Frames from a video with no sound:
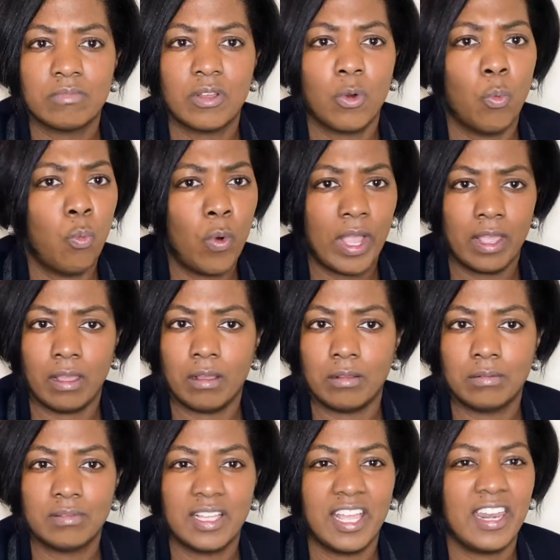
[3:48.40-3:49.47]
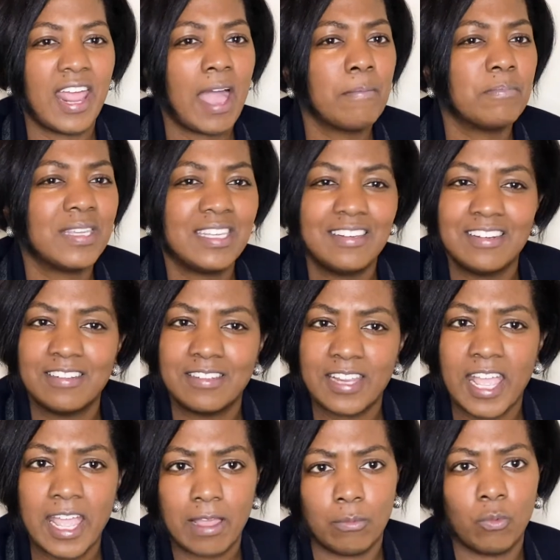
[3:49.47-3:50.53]
well, and I mean
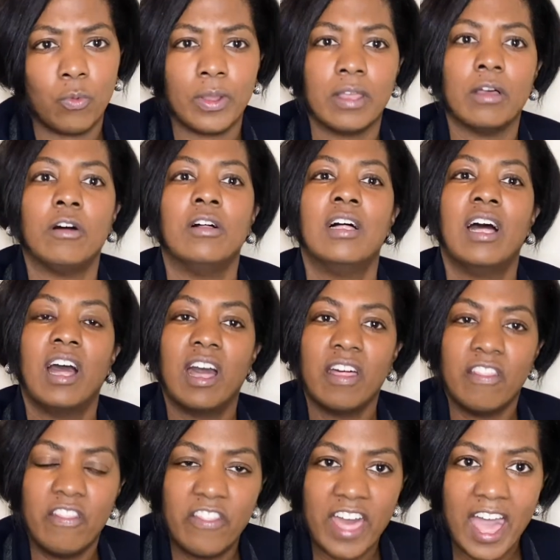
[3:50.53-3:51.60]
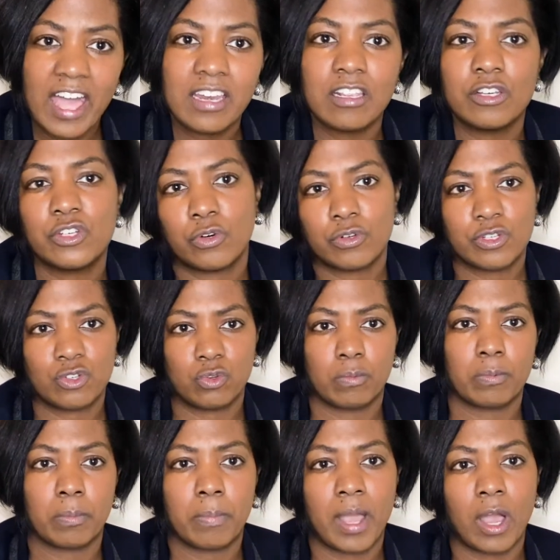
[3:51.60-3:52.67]
damn well, that is your
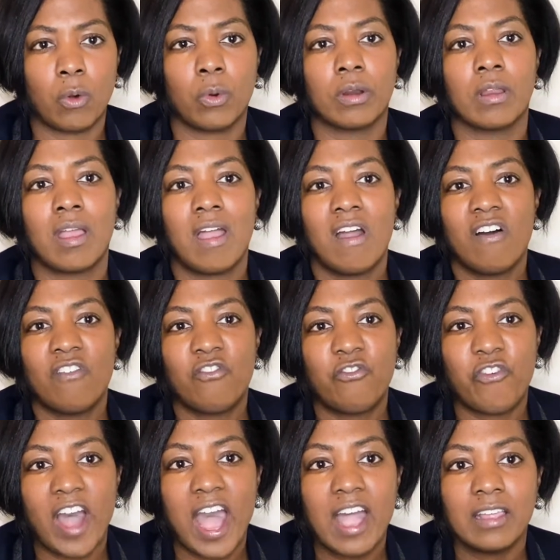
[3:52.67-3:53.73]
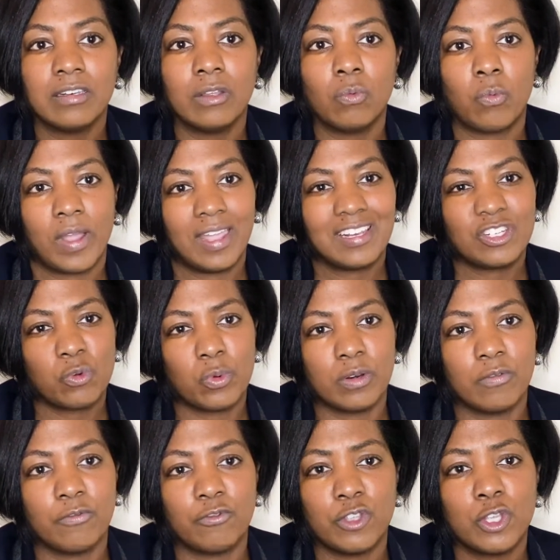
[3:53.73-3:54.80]
superpower. Find a way to
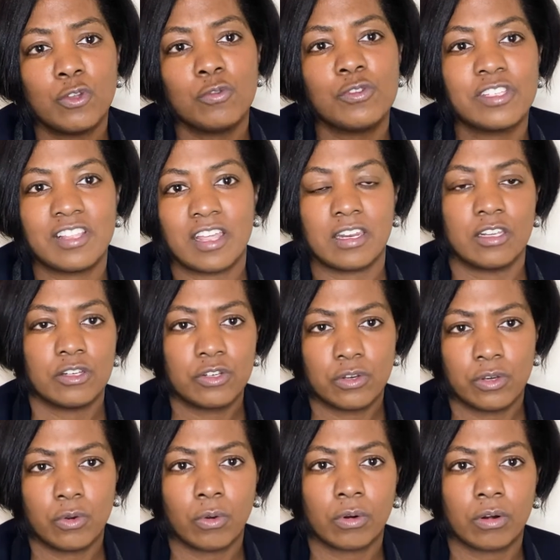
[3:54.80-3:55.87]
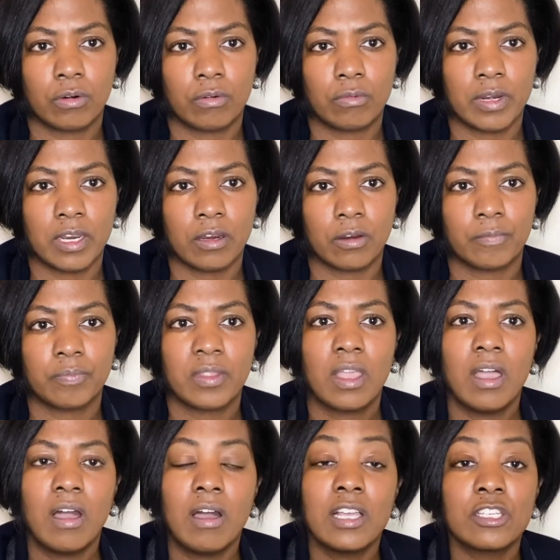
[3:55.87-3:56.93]
infuse that into your career
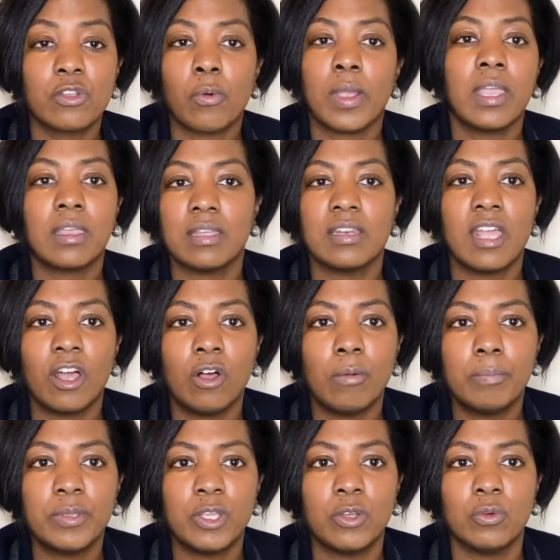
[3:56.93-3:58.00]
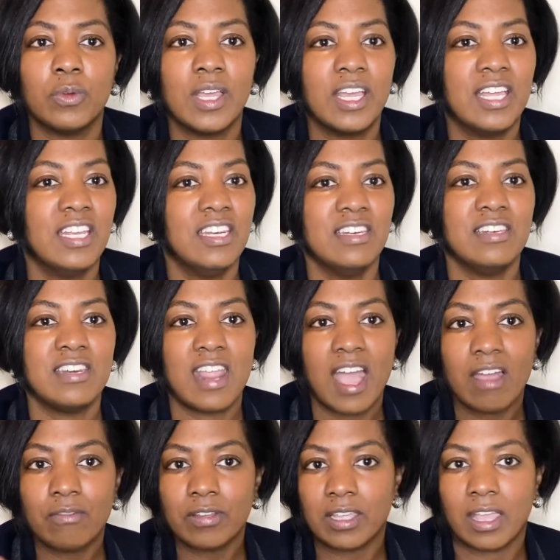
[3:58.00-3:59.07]
so it can help you
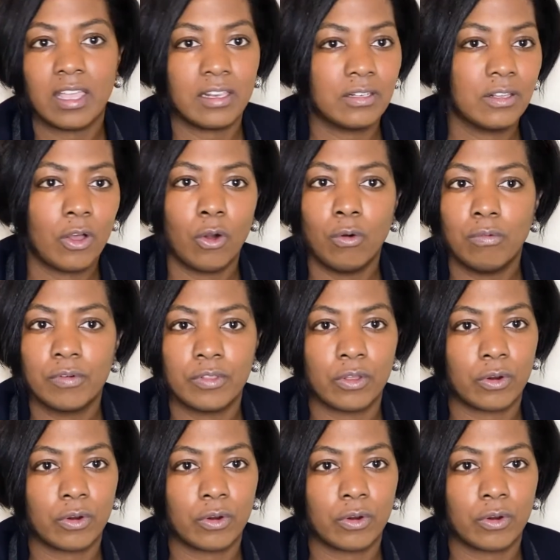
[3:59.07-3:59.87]
navigate over the